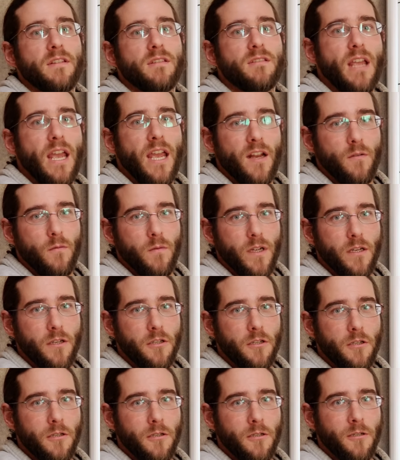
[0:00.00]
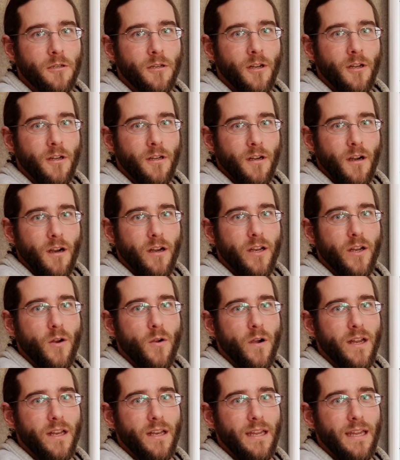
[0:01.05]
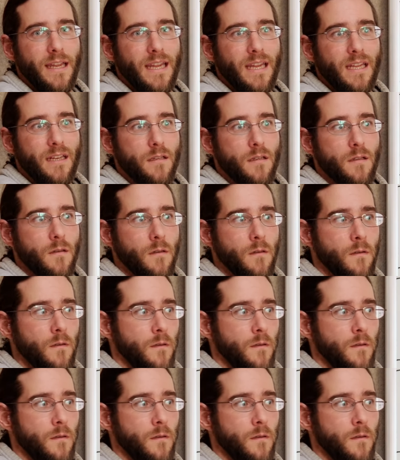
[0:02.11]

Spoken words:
sandwich? Are you going to eat...